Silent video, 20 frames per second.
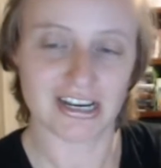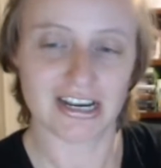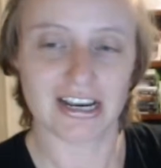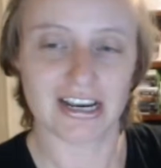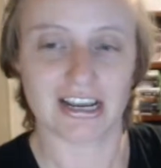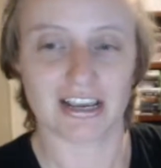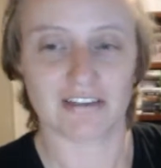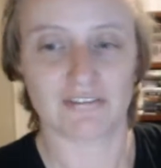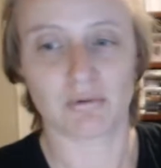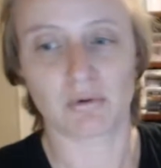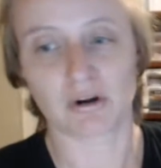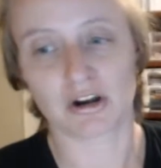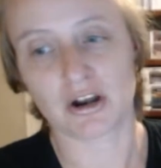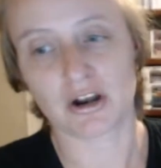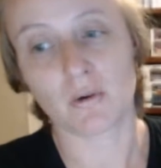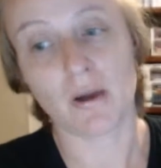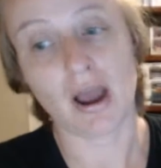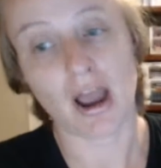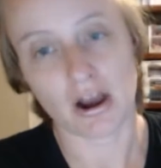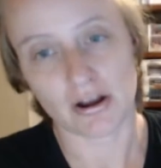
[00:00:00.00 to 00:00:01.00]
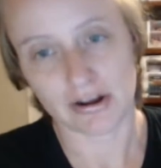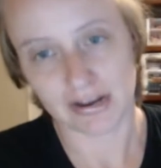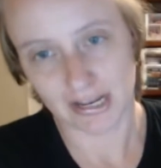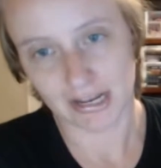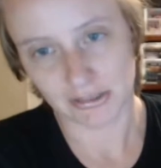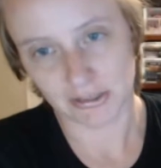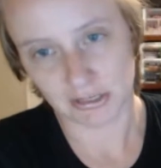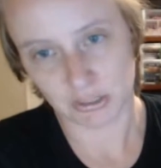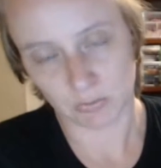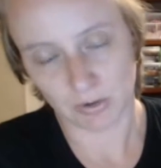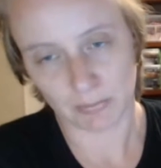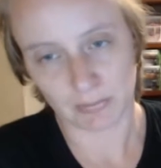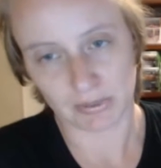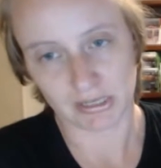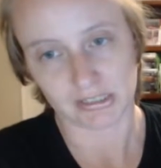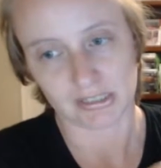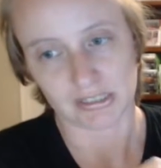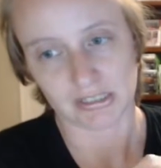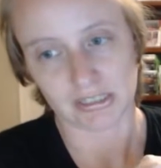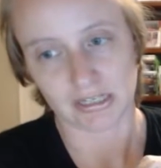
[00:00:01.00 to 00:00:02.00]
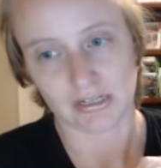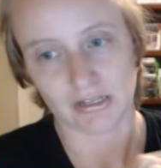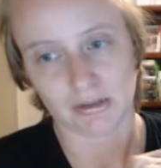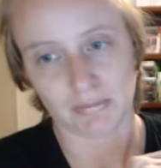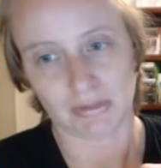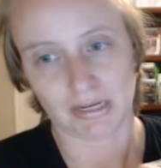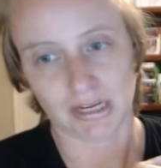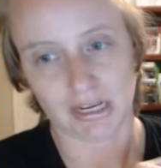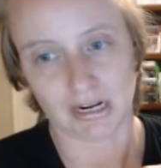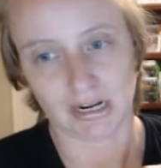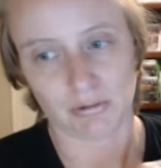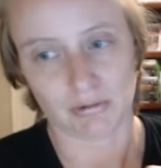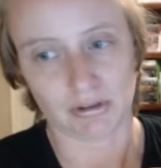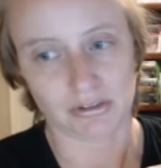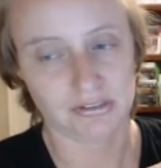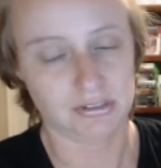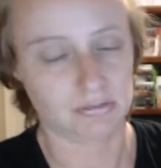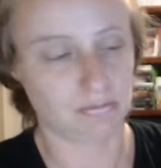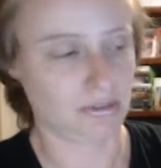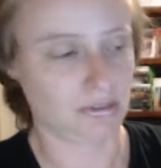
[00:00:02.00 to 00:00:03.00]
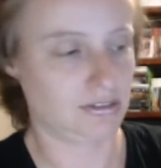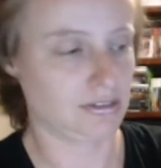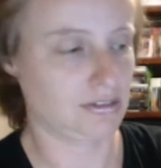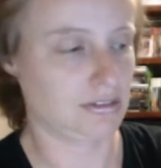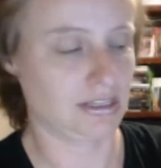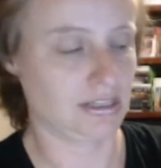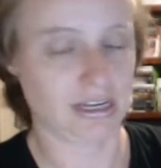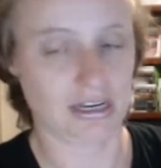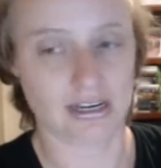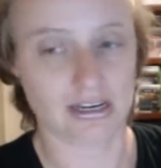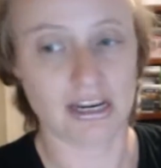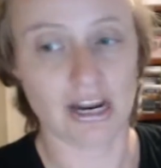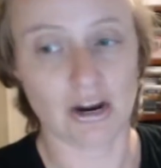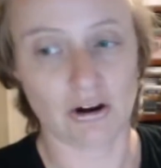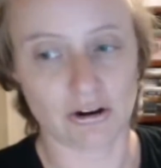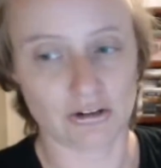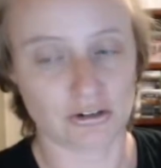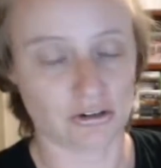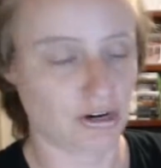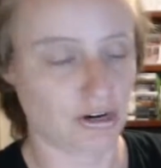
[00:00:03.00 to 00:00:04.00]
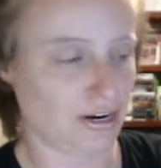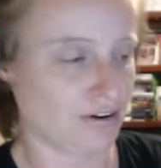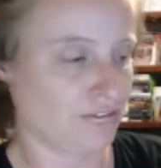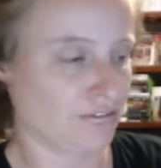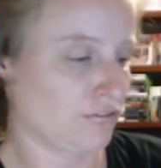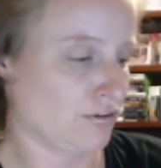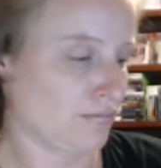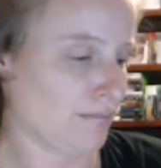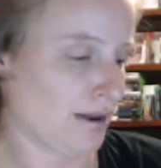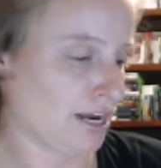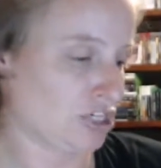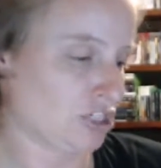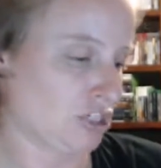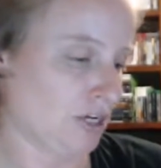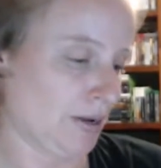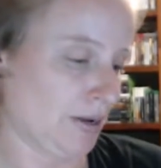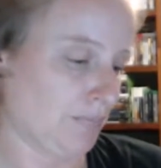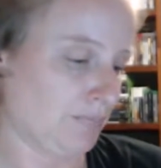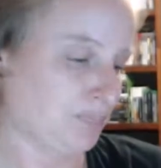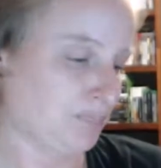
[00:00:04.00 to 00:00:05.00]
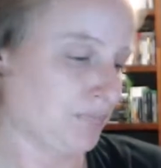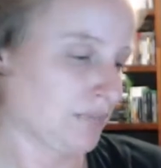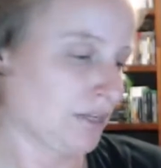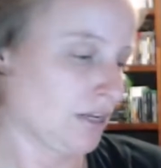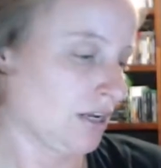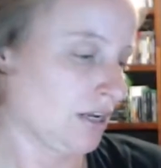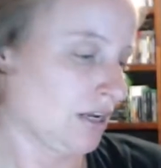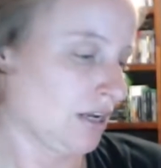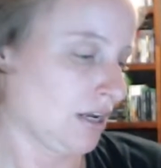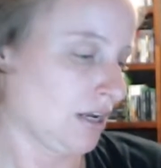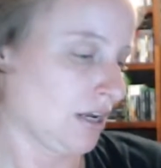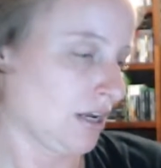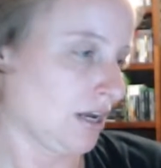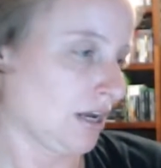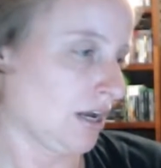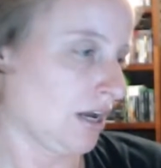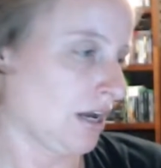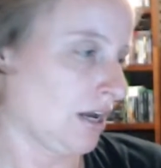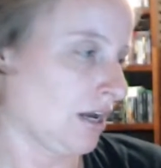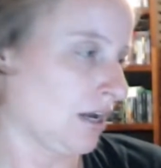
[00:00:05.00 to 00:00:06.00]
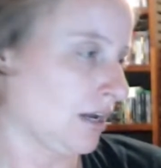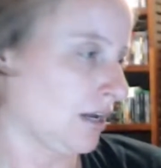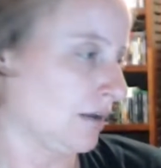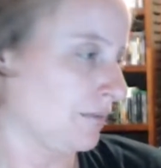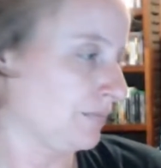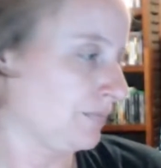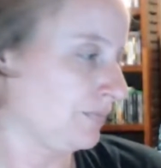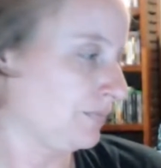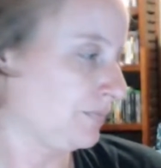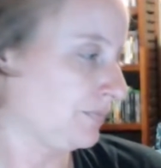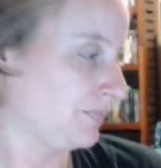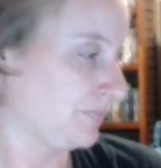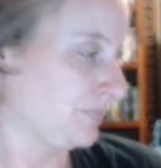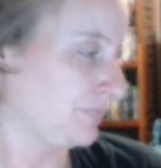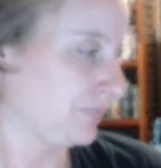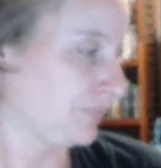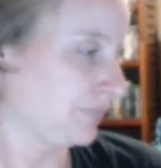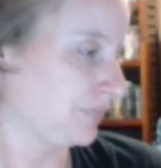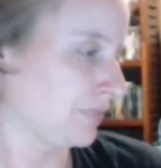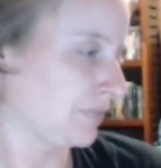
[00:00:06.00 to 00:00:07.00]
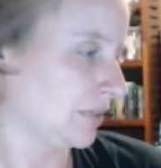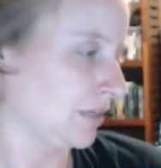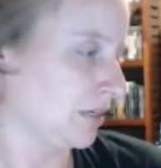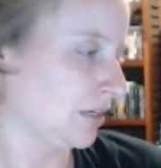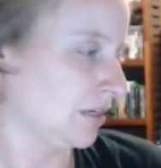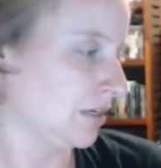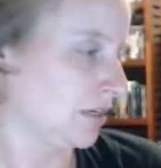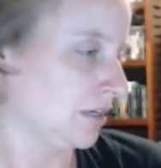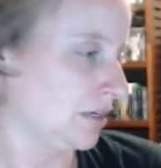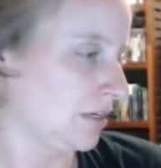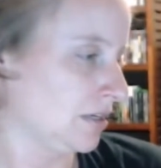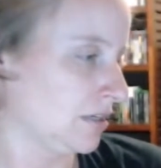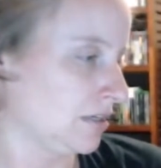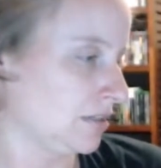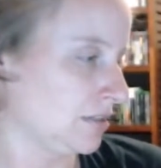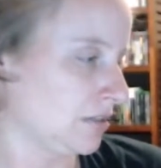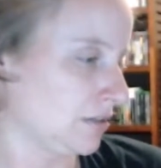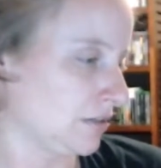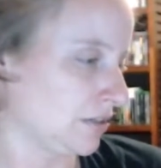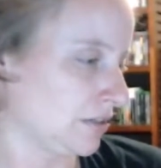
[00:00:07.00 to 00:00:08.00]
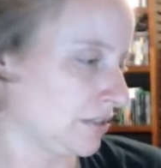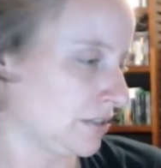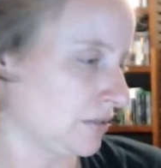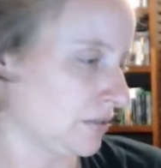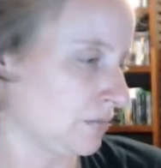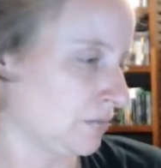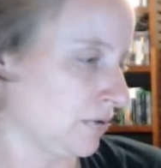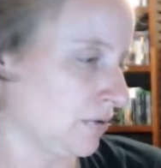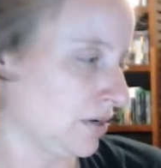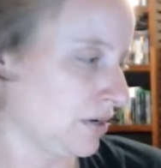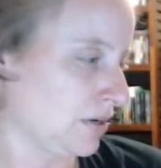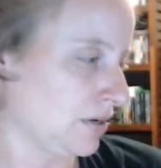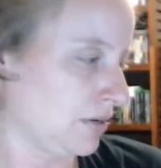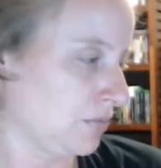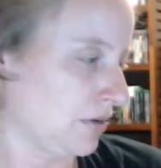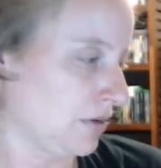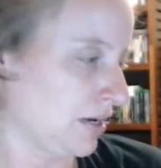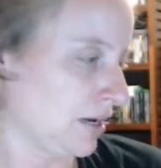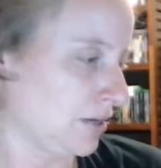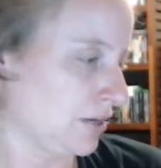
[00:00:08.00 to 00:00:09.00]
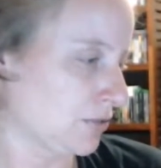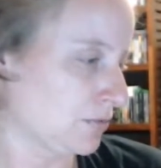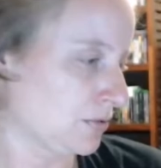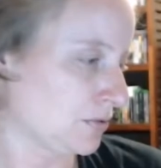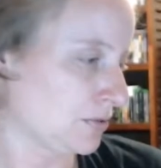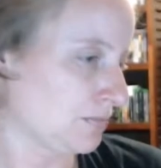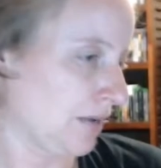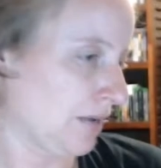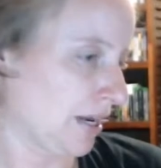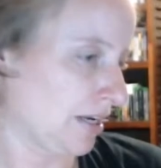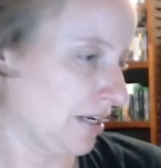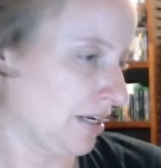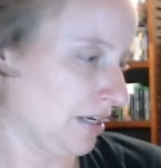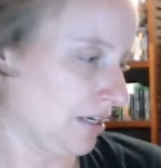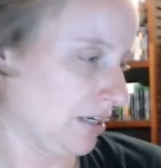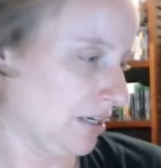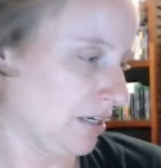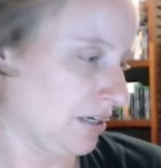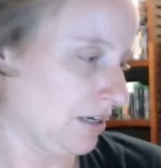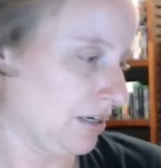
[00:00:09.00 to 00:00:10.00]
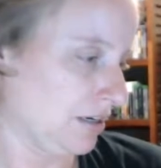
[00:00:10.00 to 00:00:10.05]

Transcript: If you want to know how to get those weapons, it's in the beginning with the character information. So let's see what else was back in here.